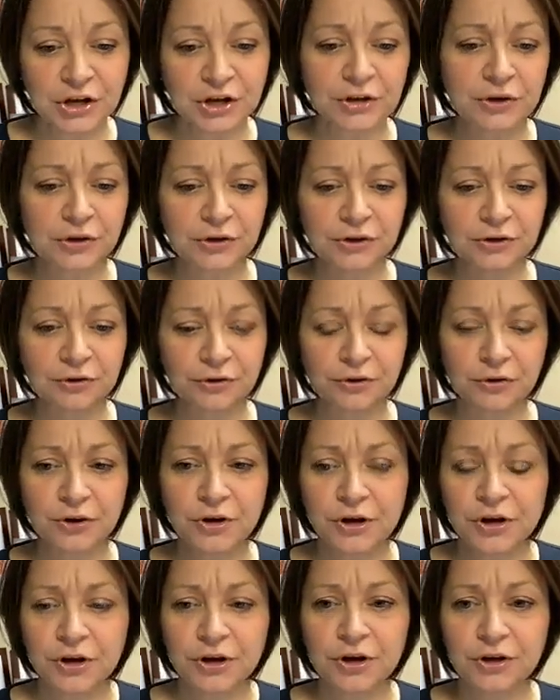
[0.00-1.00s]
you know, you're
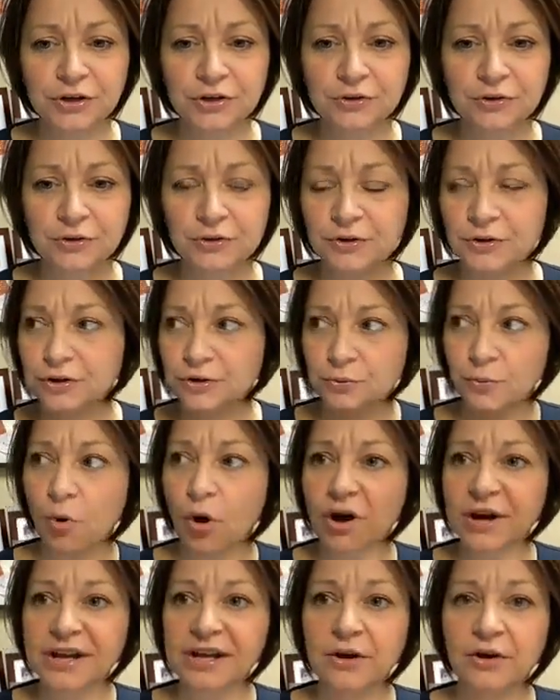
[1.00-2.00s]
you're you're
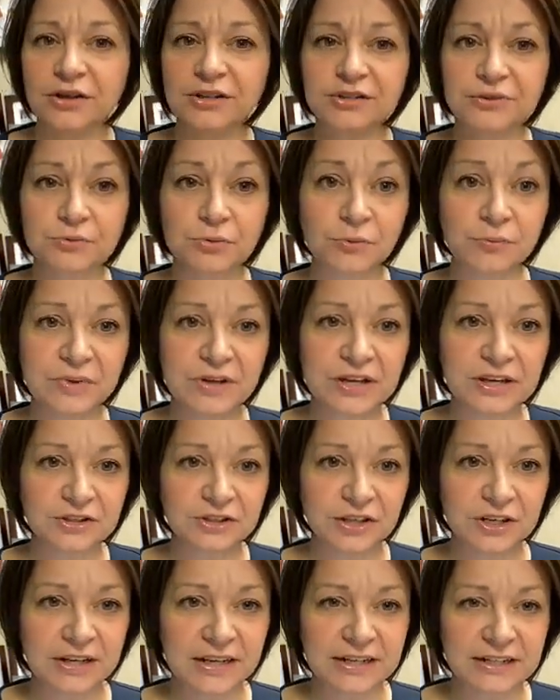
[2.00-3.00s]
walking onto a
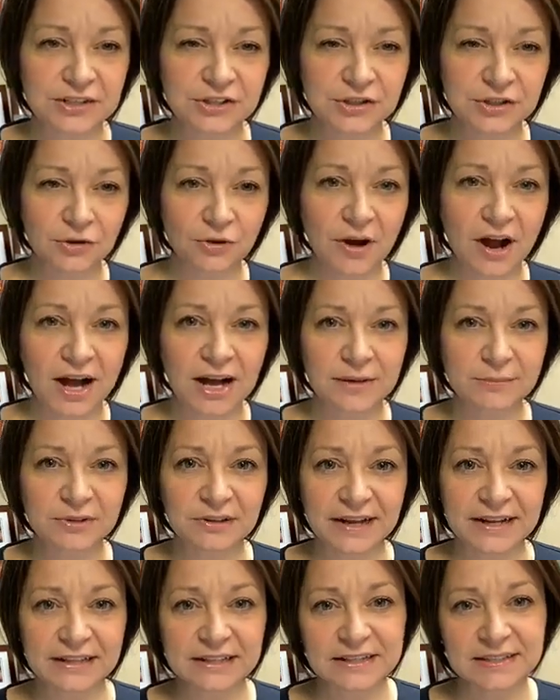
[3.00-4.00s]
beach and it
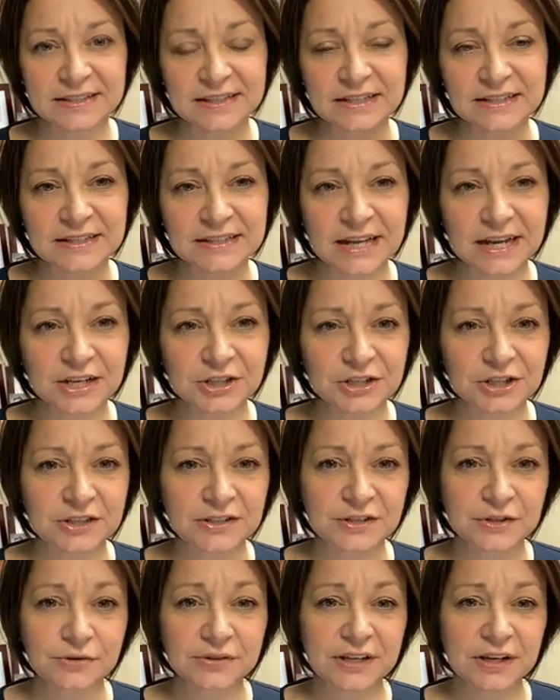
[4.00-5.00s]
described like the
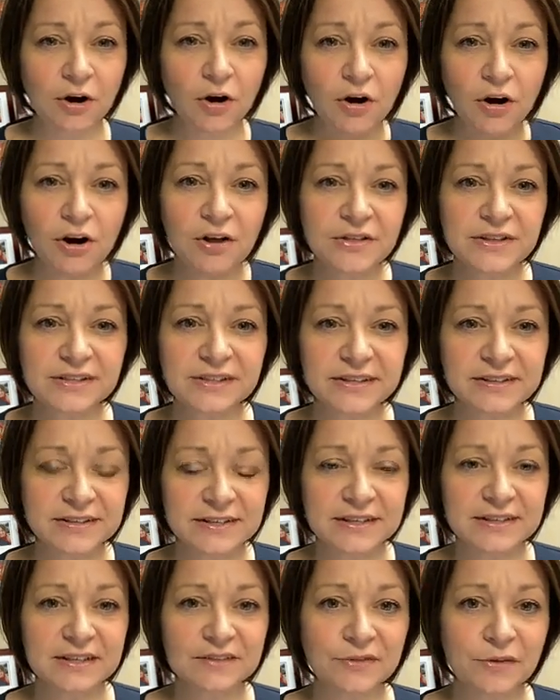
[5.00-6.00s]
sensations using all the
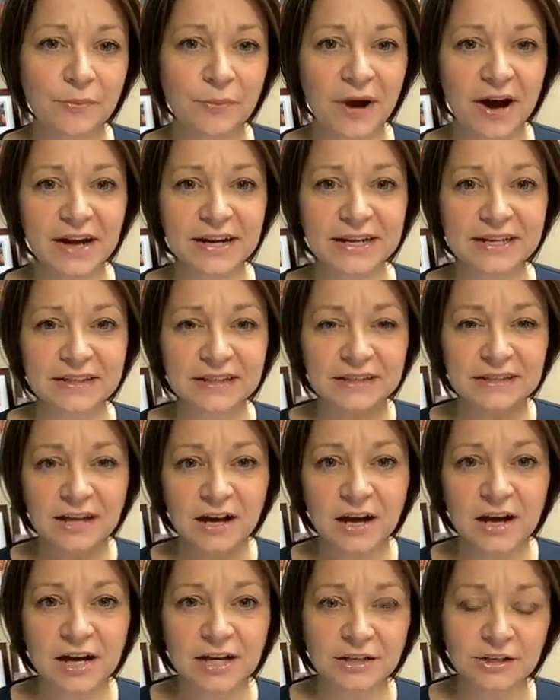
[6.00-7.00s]
senses of the body the
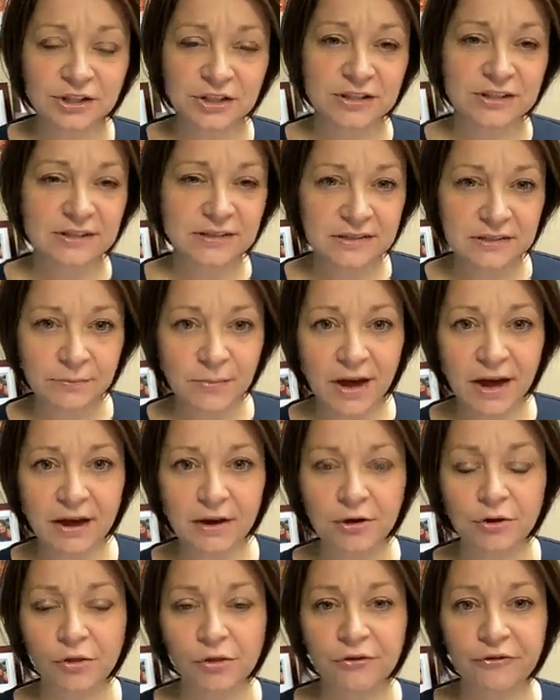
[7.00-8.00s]
touch the
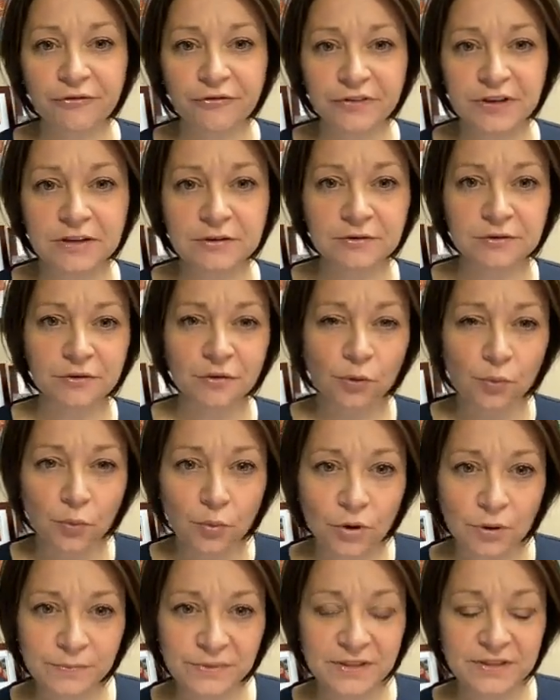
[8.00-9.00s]
smell the feel the
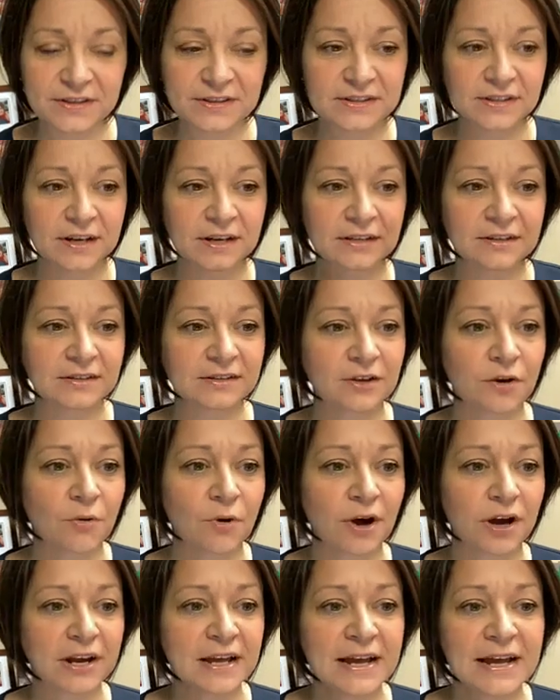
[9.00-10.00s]
warmth of the sun so
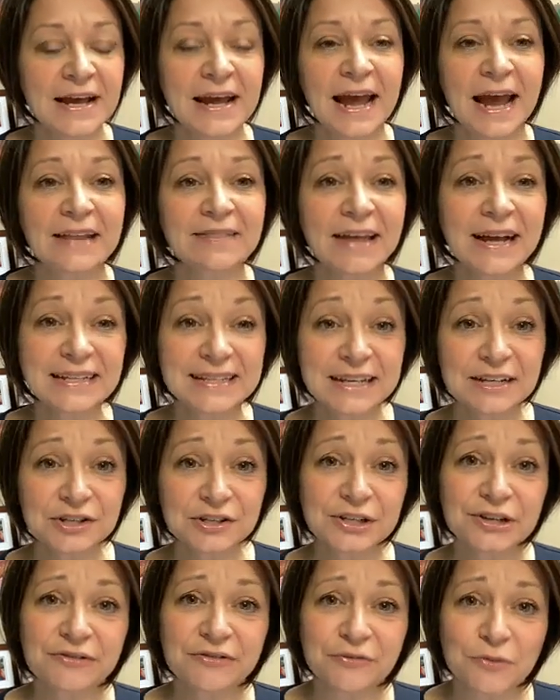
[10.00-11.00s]
on and that's
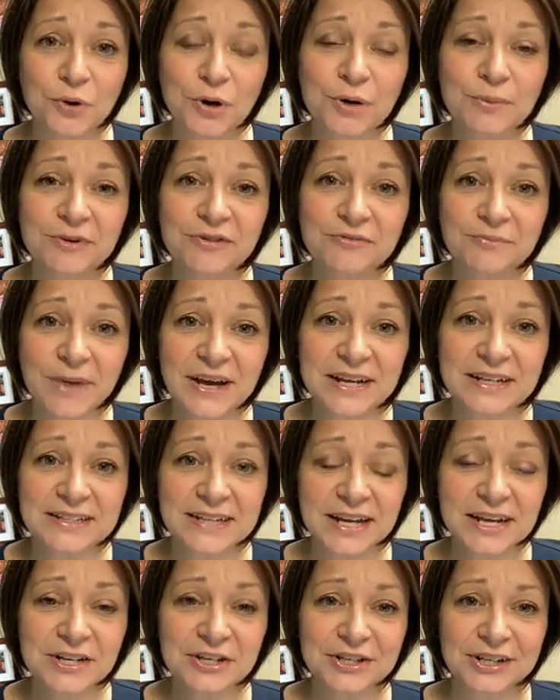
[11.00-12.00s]
actually a form of
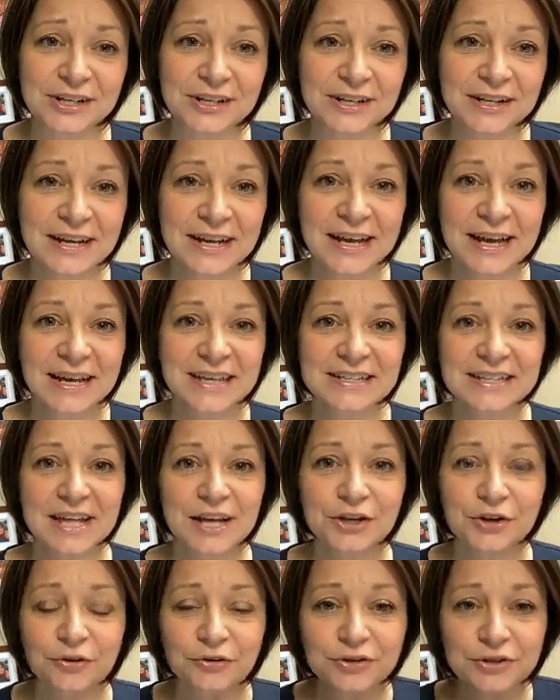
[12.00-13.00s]
meditation is
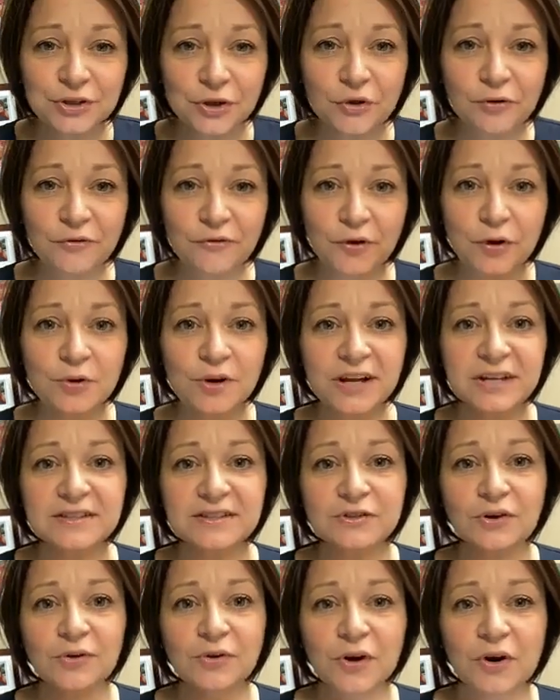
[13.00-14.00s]
that you're so
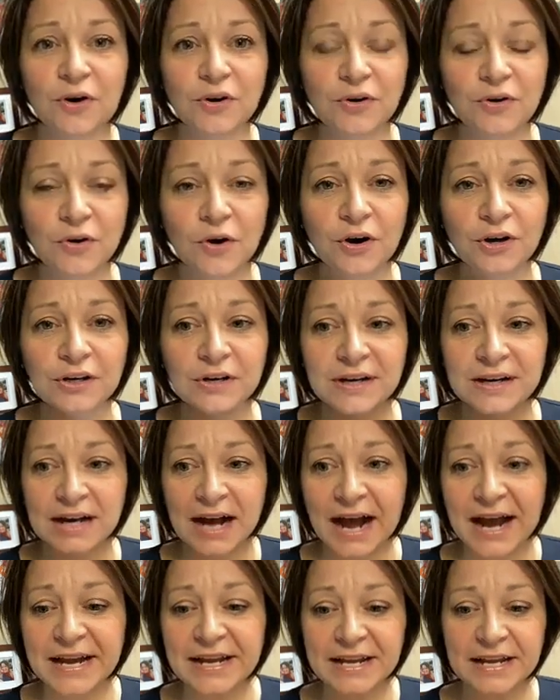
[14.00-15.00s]
focused on on on
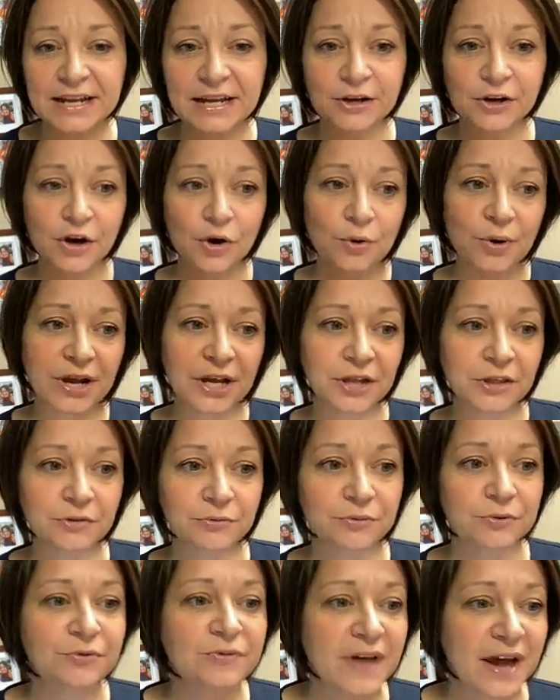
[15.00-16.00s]
guiding and going
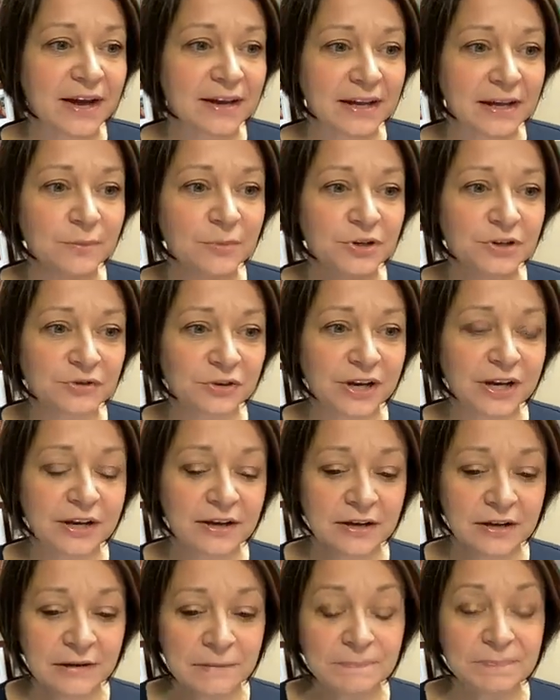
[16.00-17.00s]
through that
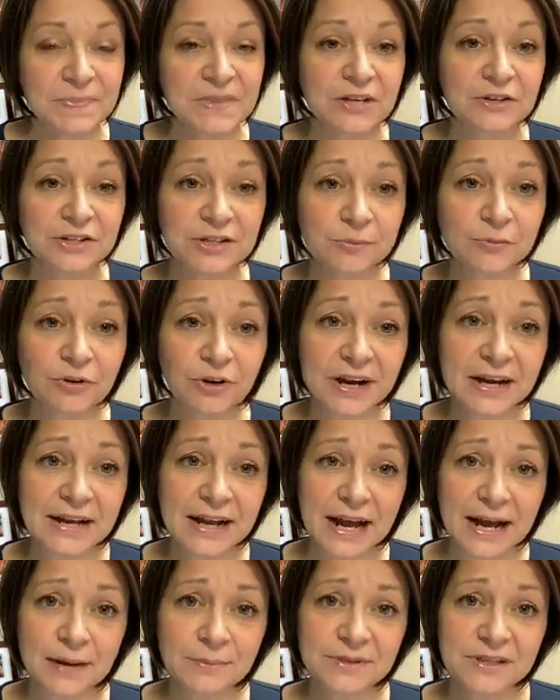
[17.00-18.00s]
imagery there's some
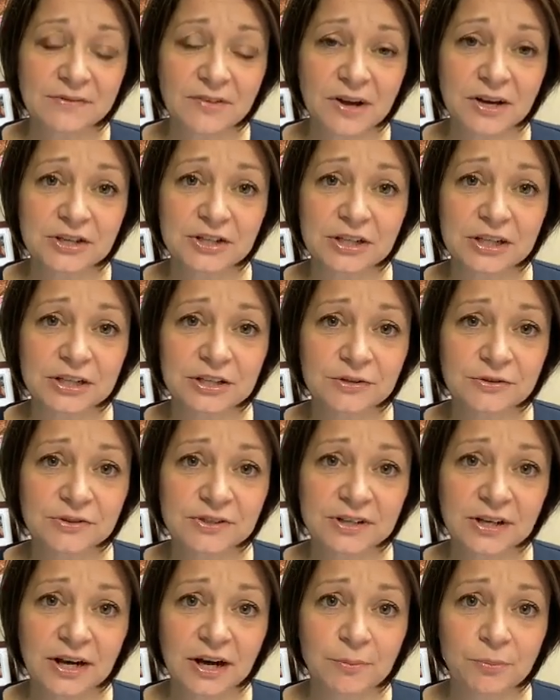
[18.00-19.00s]
great apps i've actually
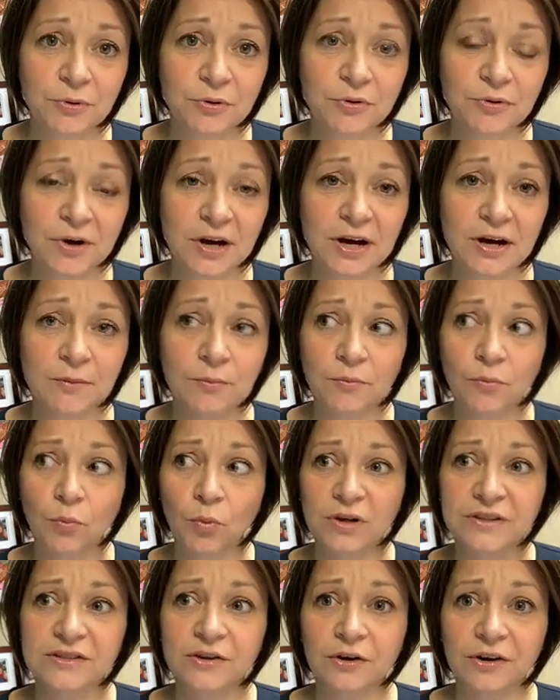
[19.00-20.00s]
used a couple
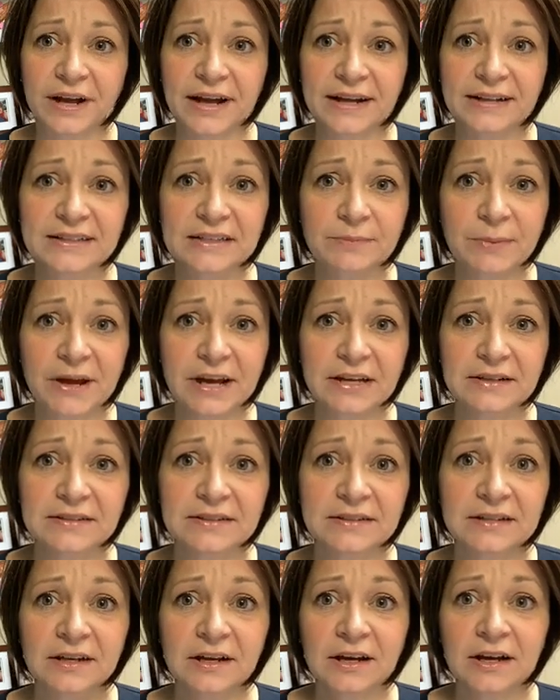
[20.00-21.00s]
um, one's called
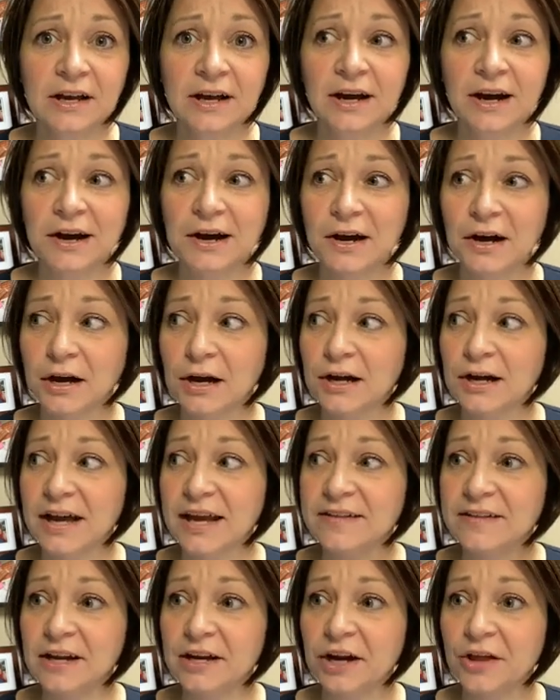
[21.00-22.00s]
headspace uh,
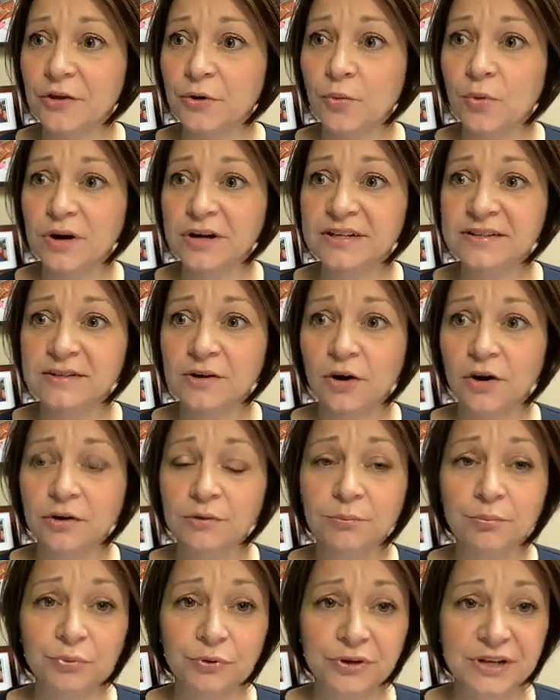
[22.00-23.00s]
and then another one is
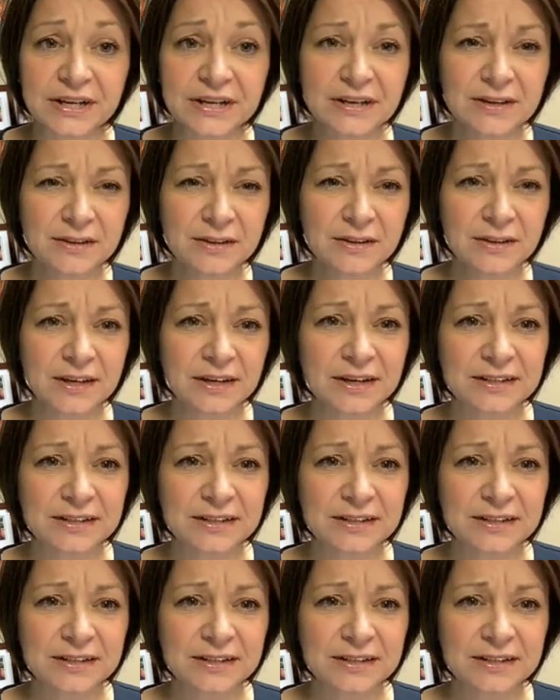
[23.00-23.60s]
called Breethe,